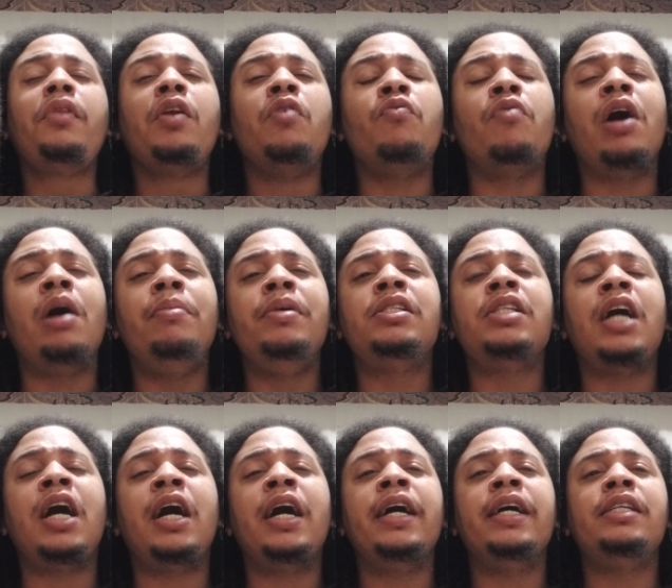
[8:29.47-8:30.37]
Robbie's
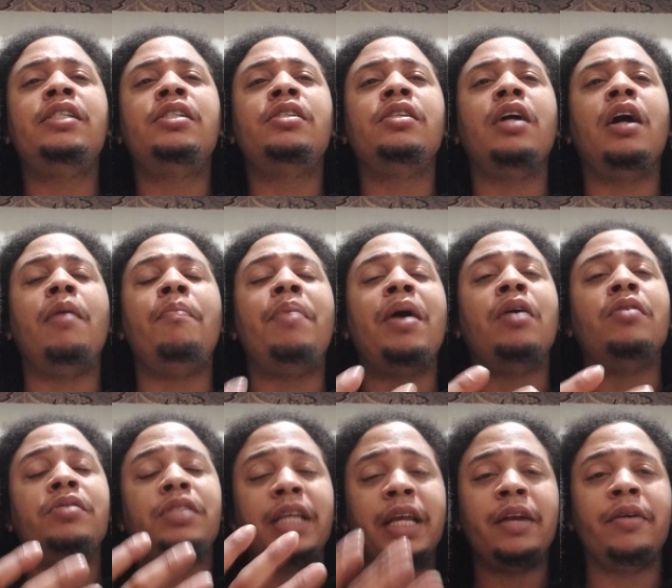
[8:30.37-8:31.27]
eyes
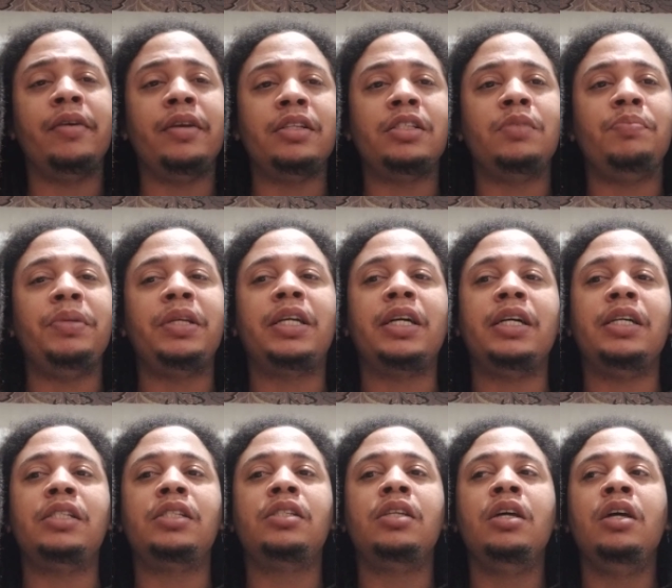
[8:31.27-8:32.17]
about Terrence
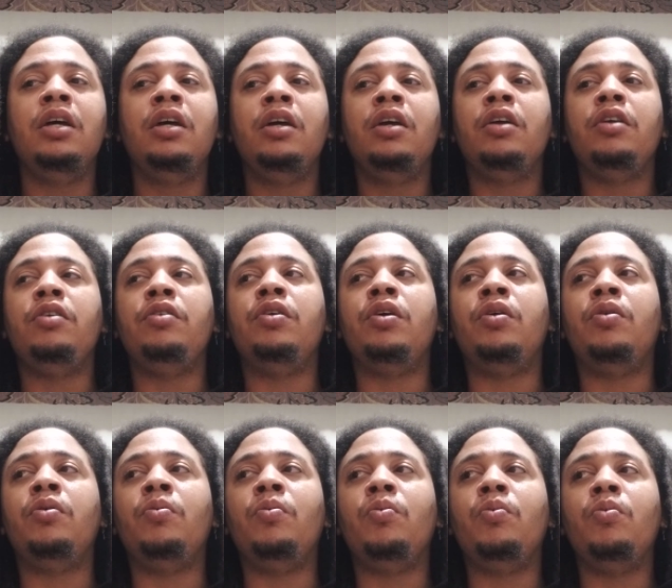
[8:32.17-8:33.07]
because you
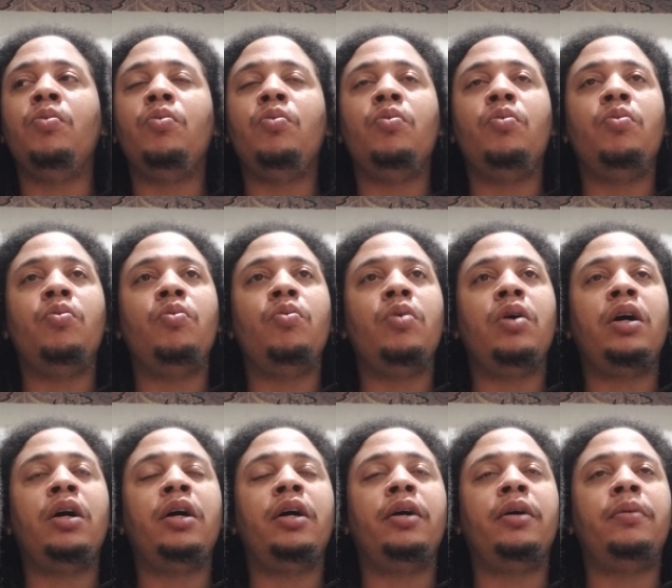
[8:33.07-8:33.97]
know
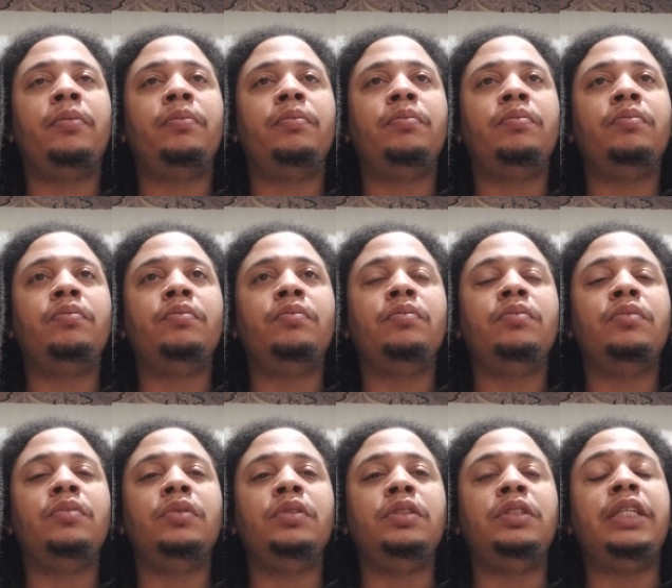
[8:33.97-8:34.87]
um,
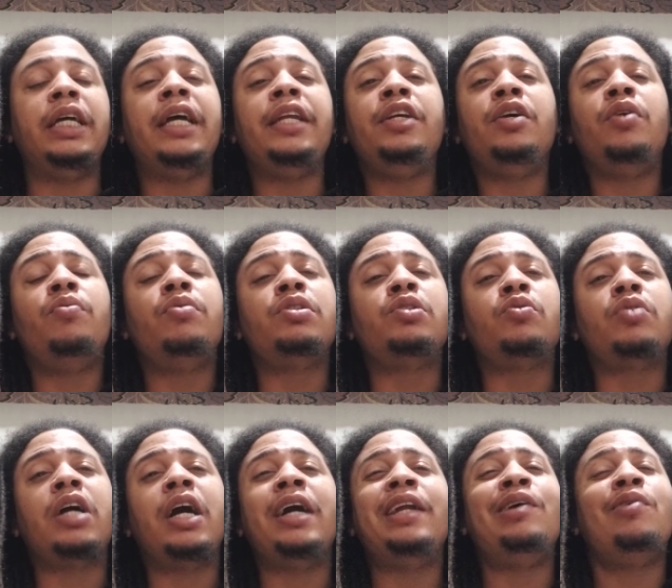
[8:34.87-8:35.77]
Daniel was
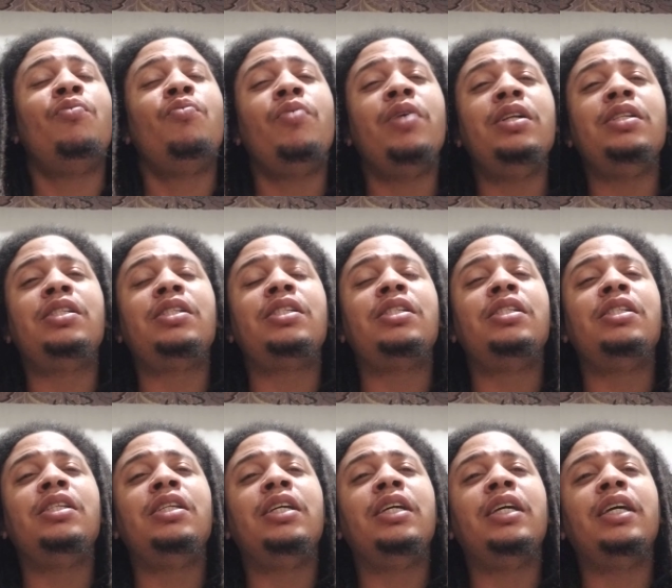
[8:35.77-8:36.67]
kind of once
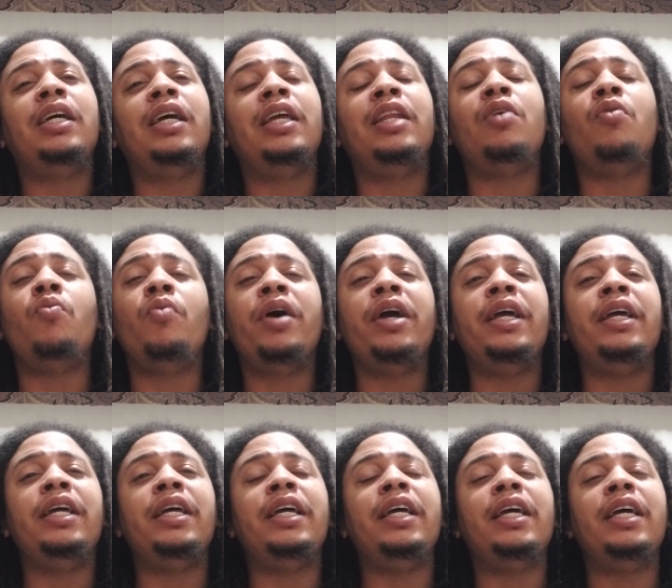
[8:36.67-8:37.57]
in a
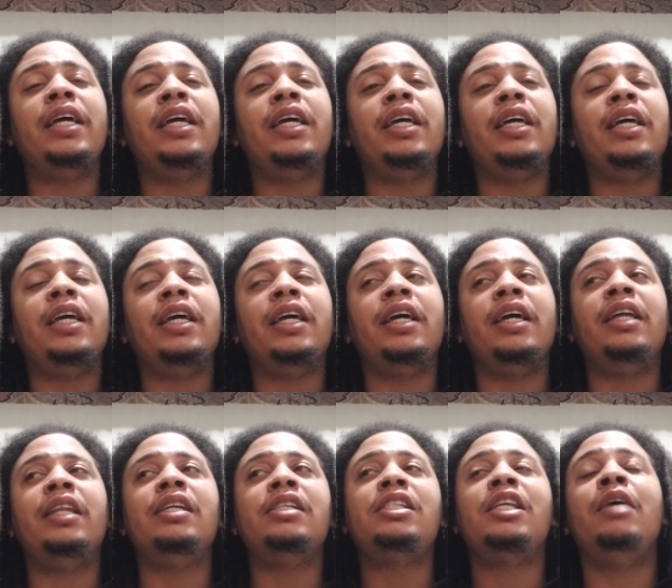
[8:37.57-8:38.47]
way
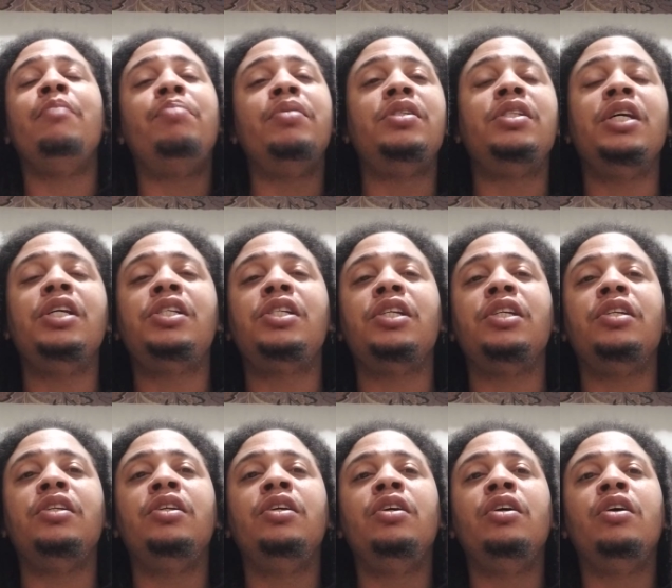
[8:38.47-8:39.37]
in the same
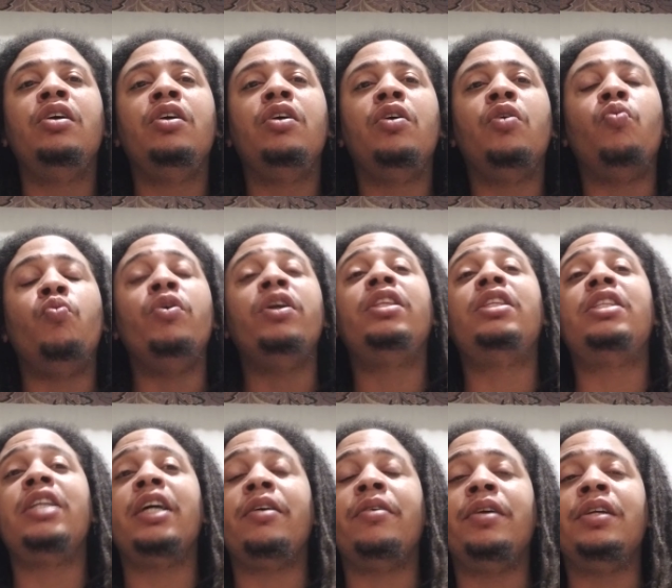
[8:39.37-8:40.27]
position with
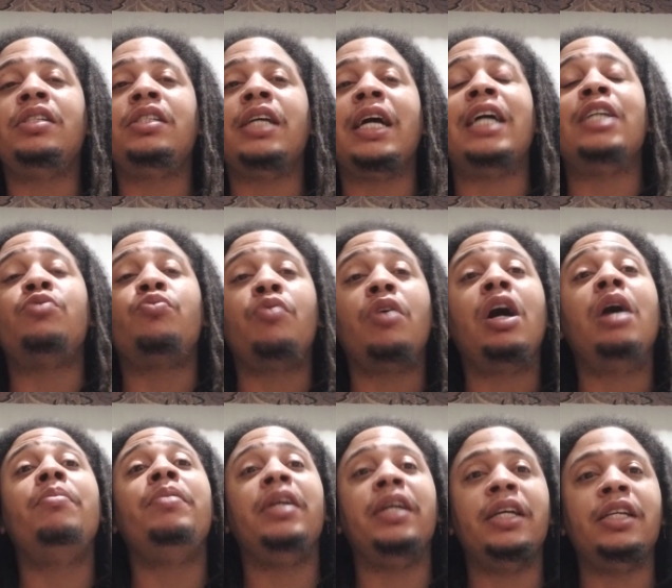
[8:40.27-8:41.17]
Terrence as
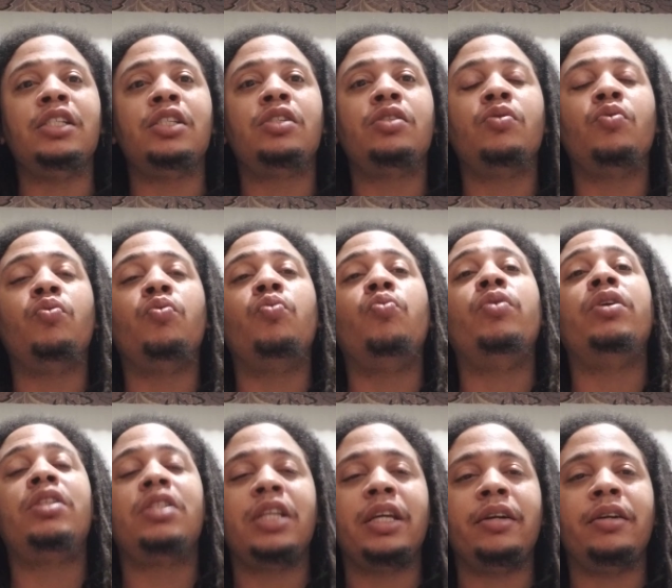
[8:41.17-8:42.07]
Robbie is
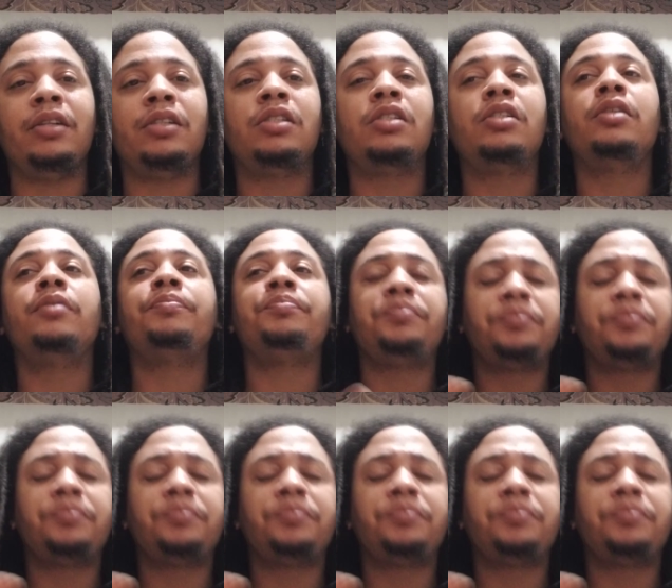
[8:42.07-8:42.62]
with Terrence.